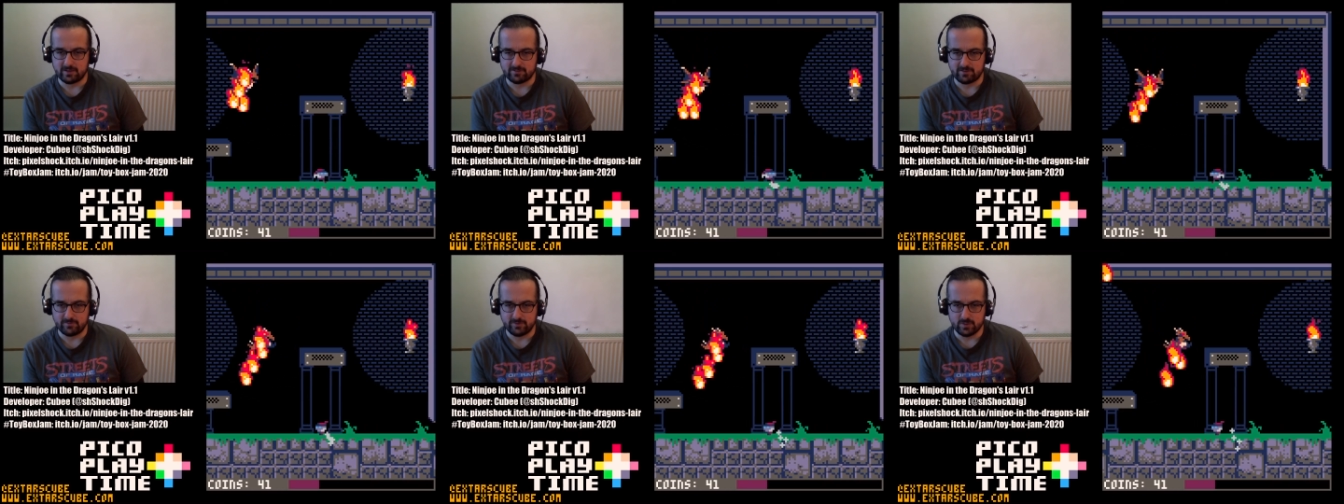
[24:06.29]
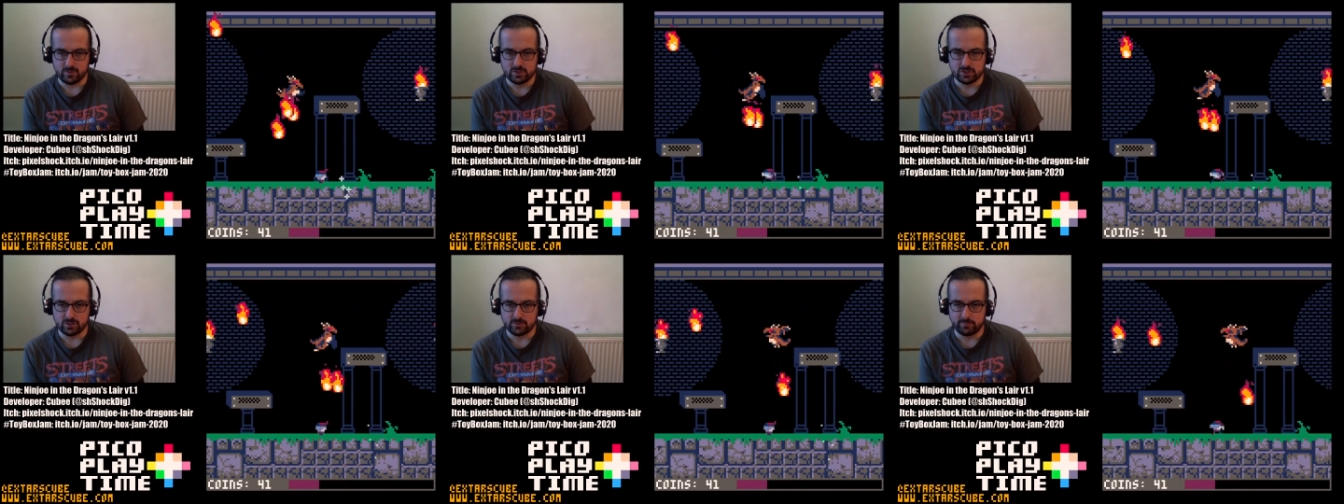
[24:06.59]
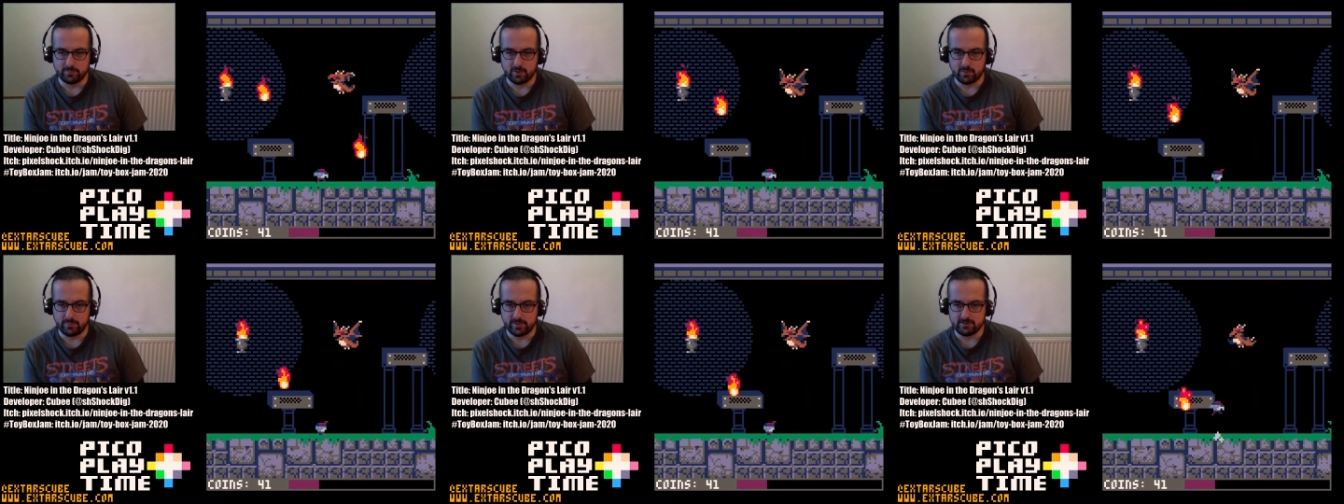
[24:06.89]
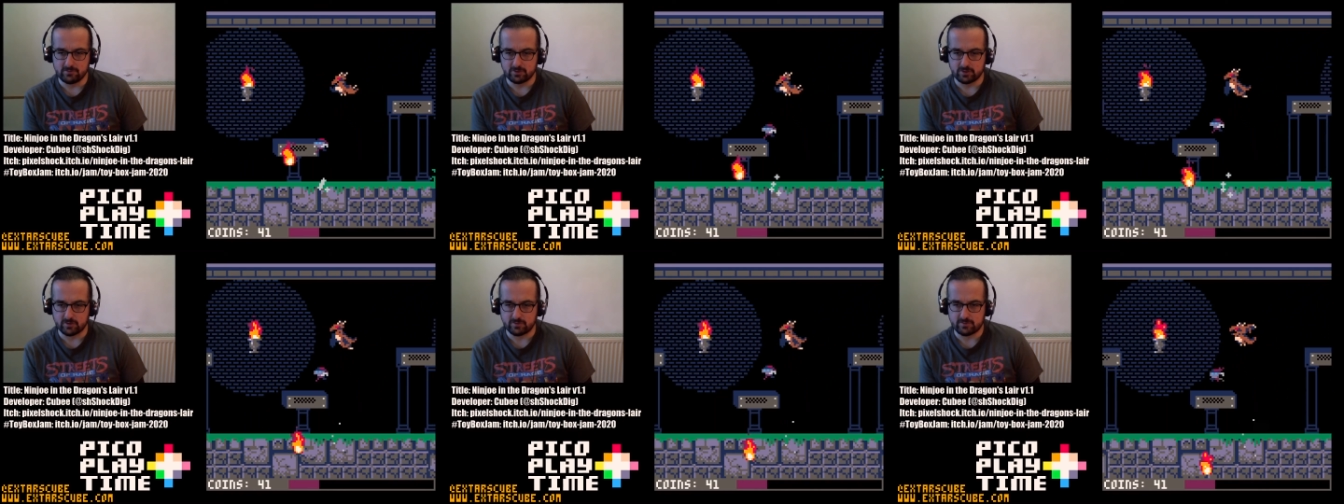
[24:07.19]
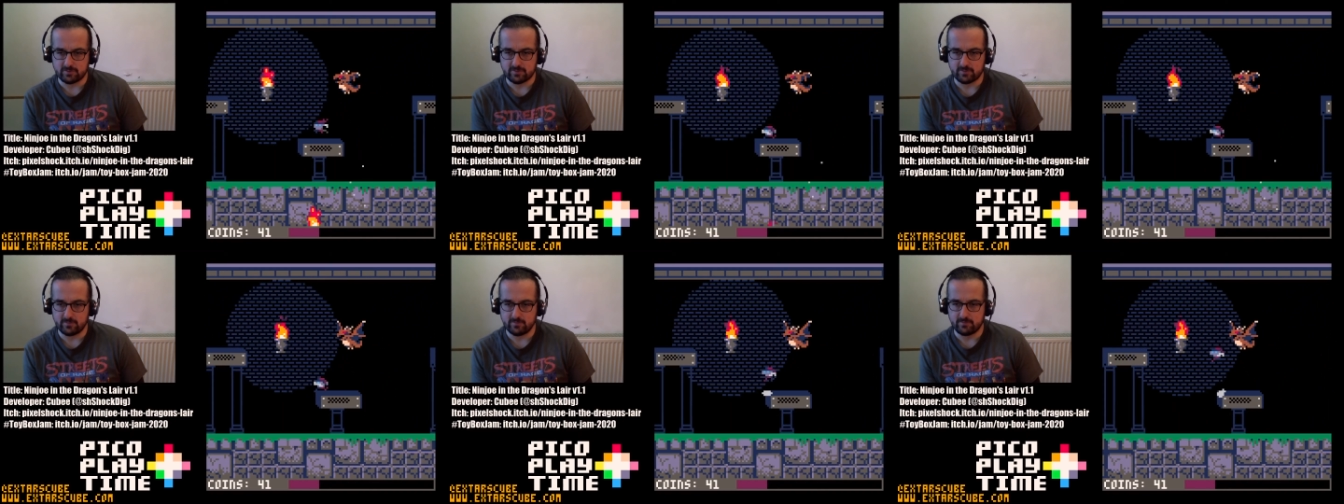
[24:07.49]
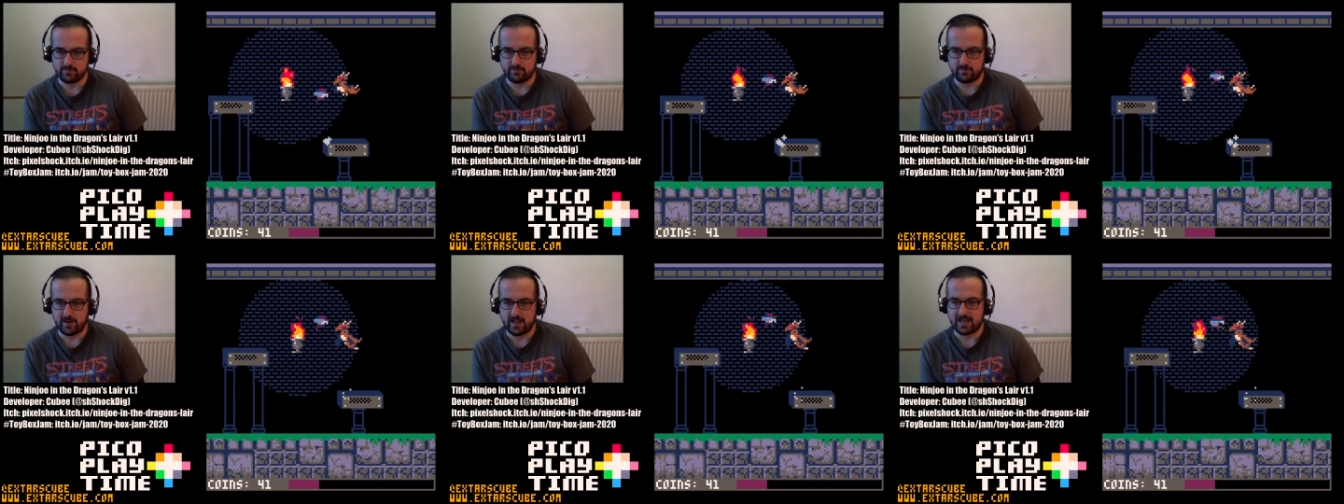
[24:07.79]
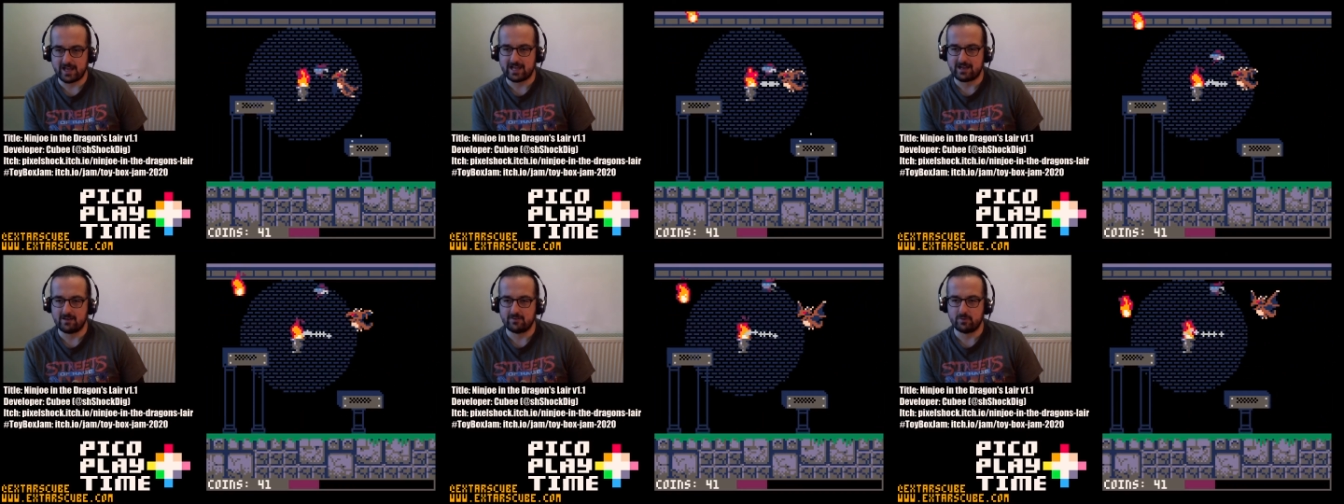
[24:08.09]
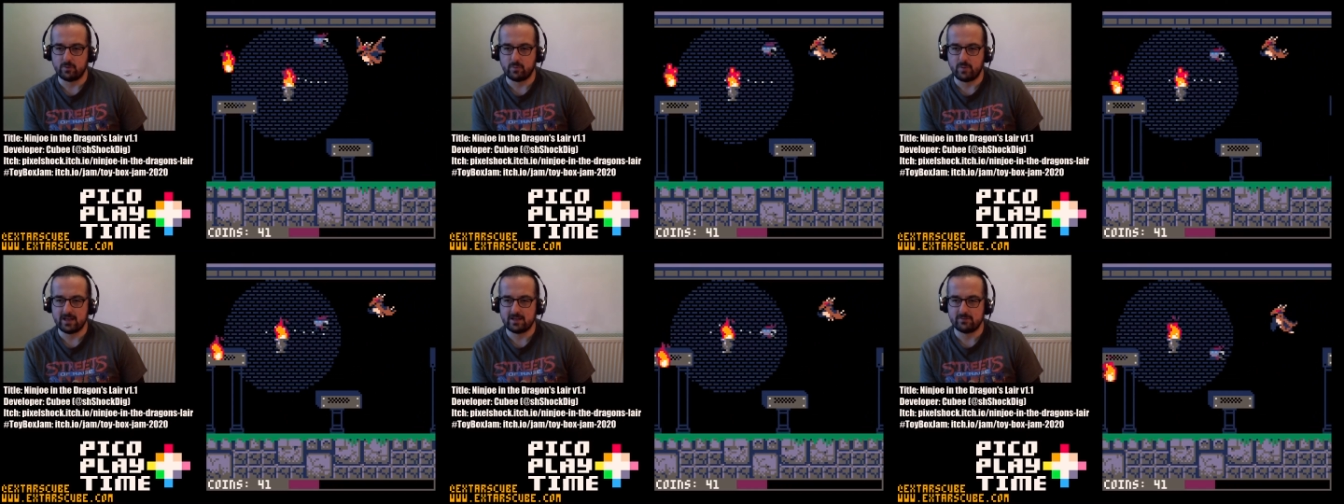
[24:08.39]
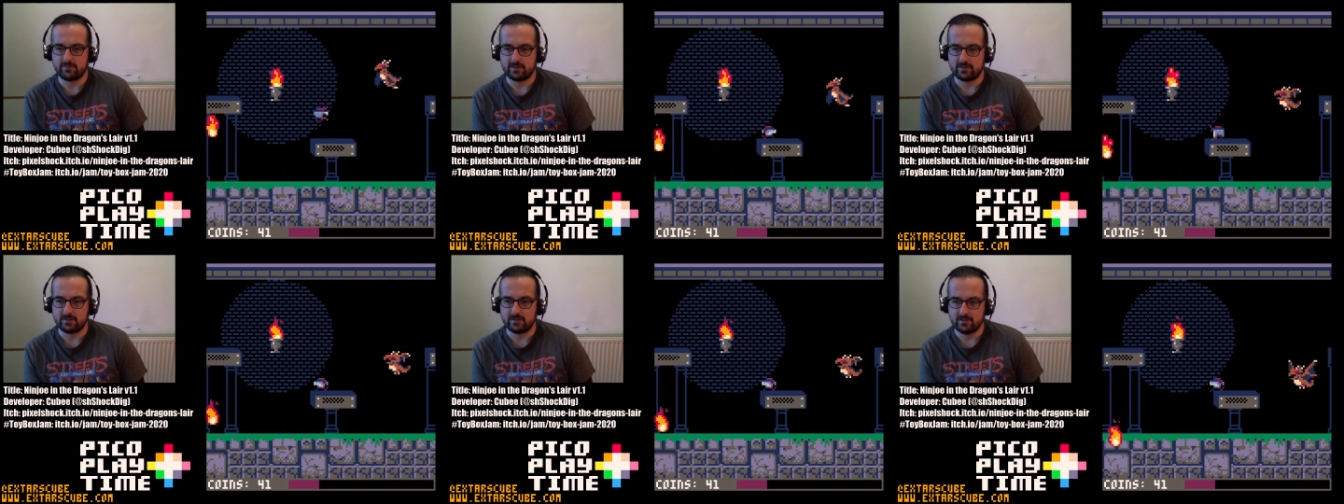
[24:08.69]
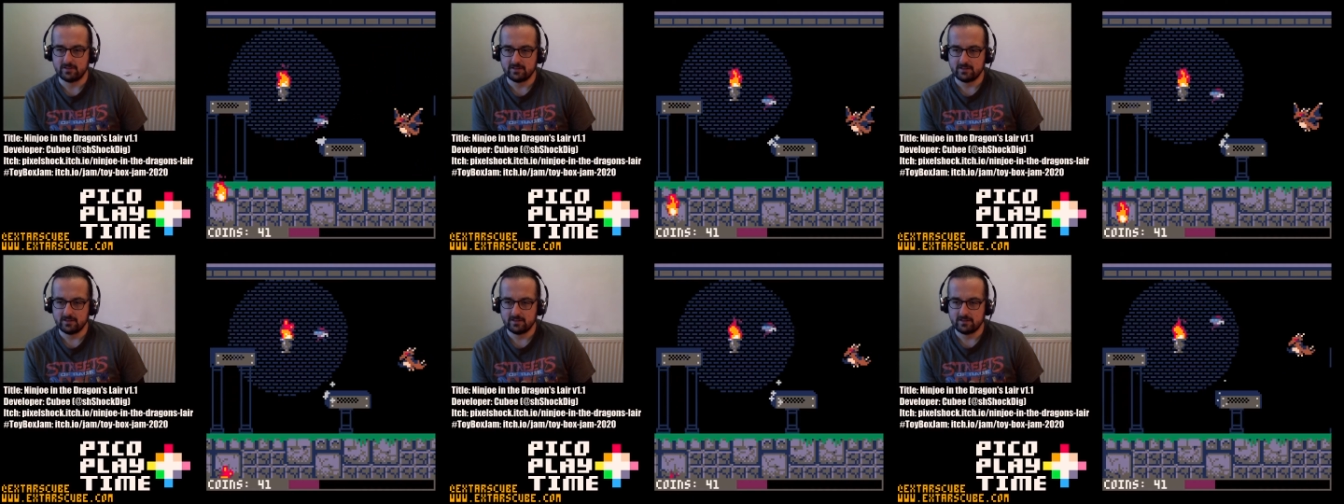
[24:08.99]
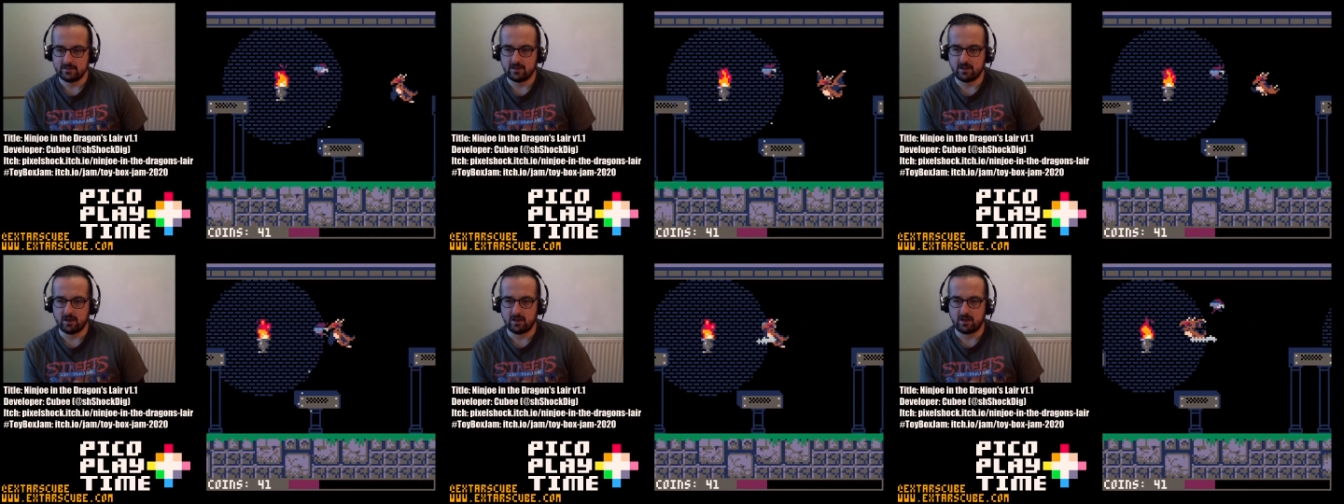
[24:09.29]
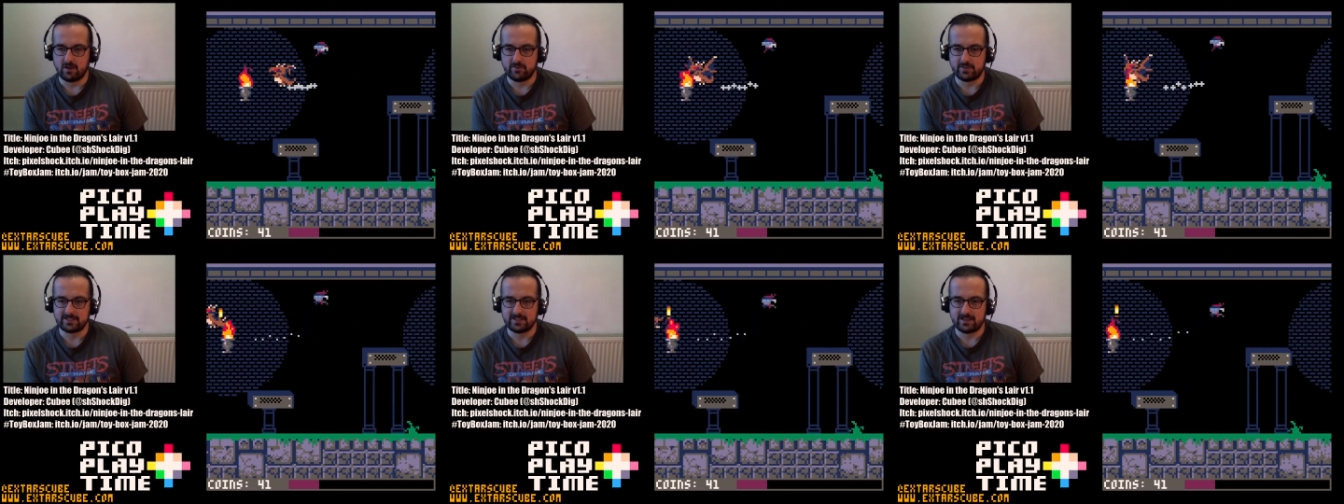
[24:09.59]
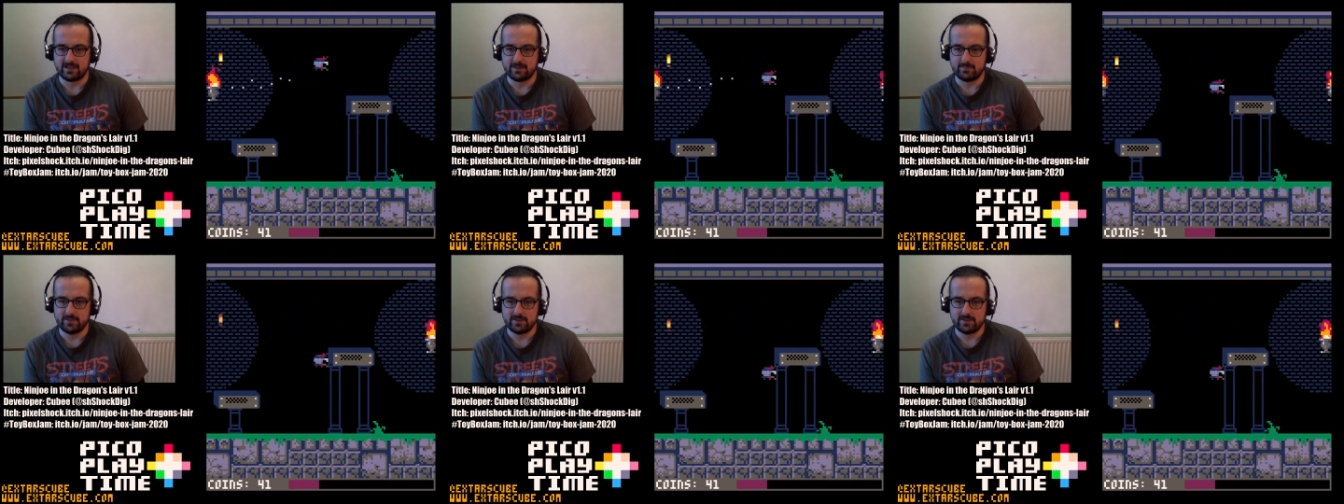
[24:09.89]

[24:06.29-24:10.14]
So if you jump up, he'll just fly out of the way of you a lot of the time.